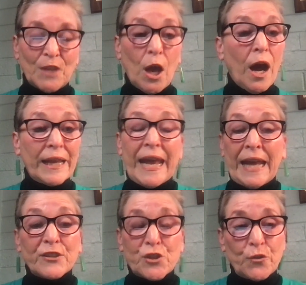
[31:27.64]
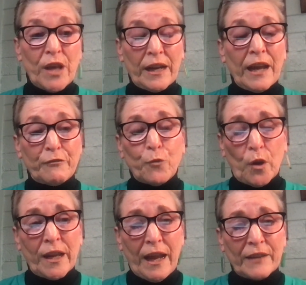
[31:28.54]
I can't do that. I have 4
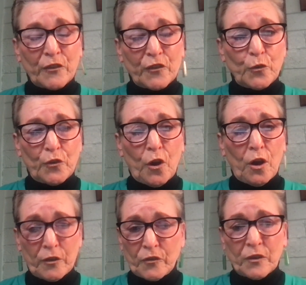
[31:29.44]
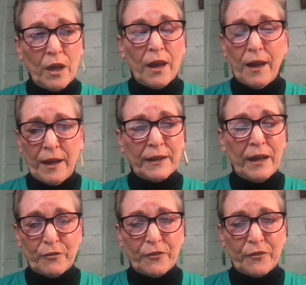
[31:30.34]
cats and 2 dogs, and we